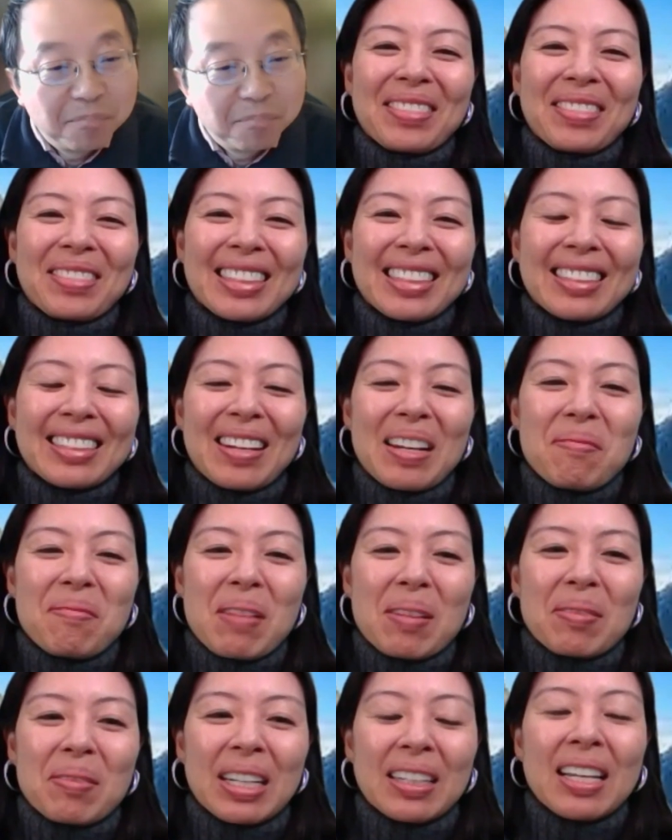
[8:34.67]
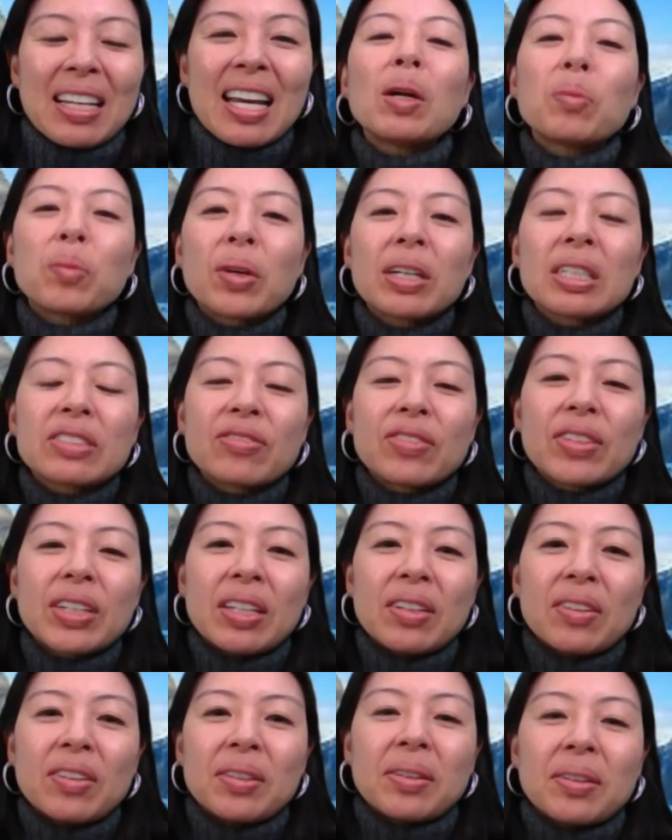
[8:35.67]
A really great memory. What worked for
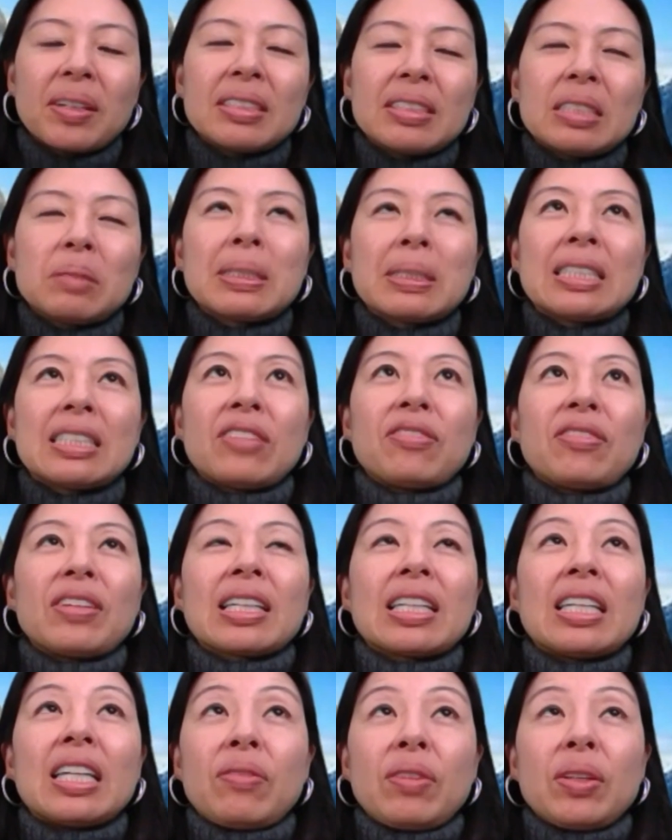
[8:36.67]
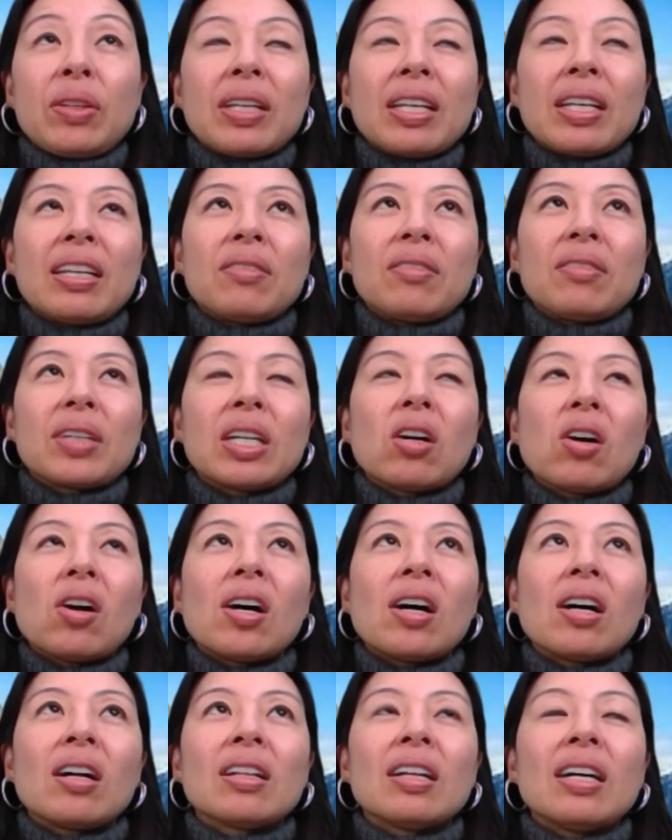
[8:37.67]
you specifically, if you can
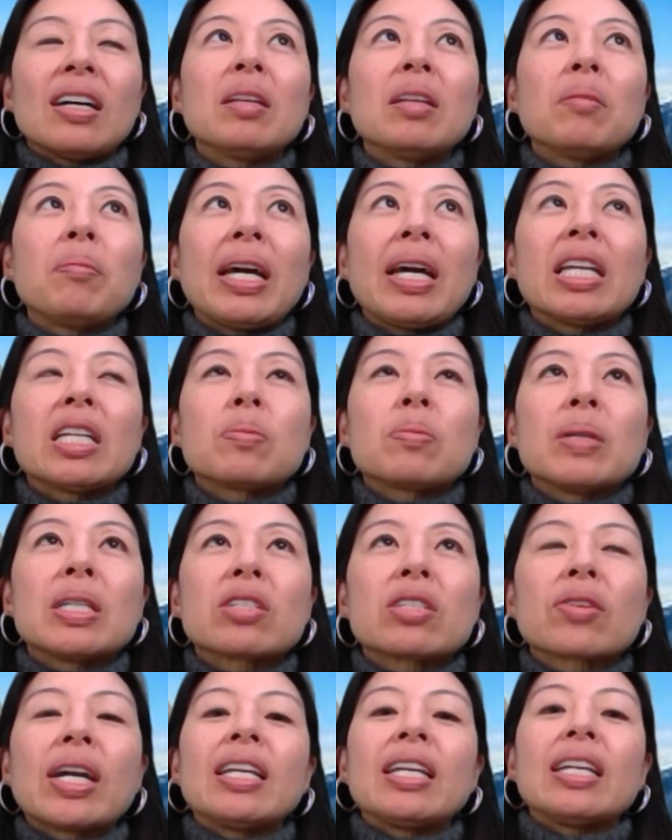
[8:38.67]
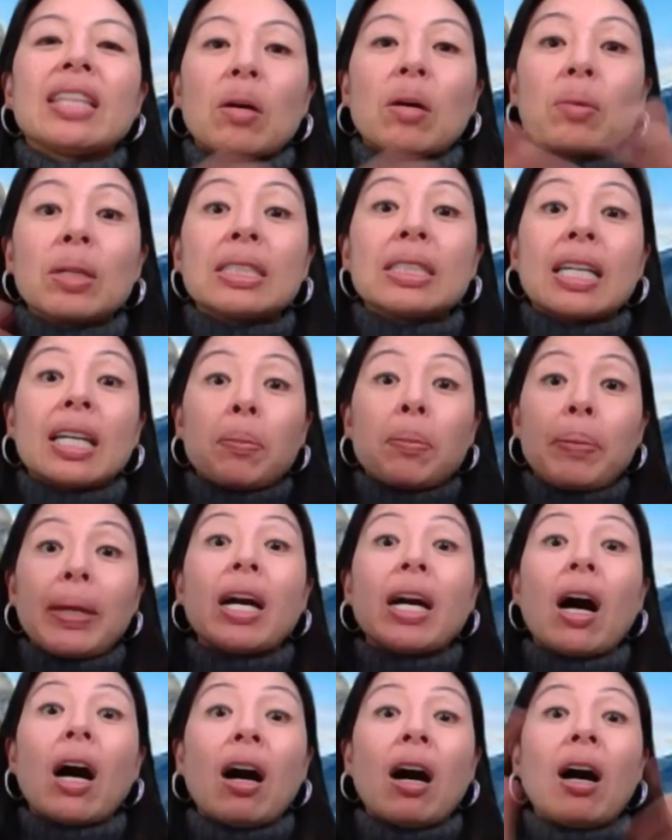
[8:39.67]
recall, in the management training that was like a
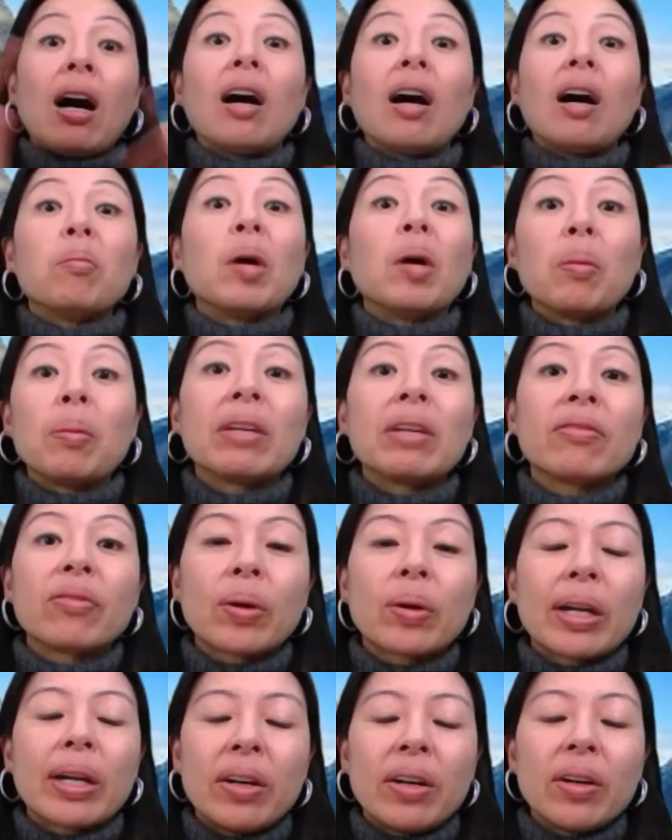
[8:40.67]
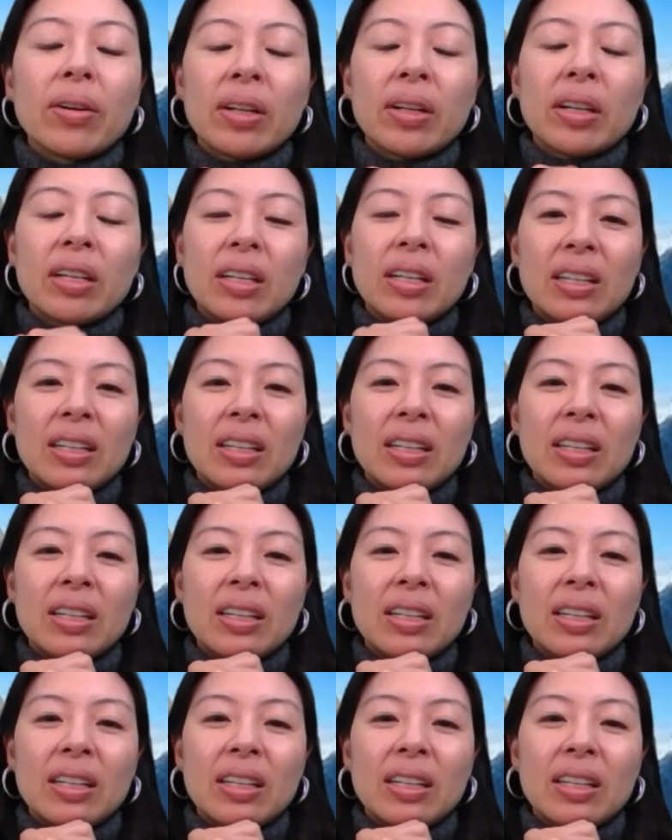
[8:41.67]
big aha moment for you?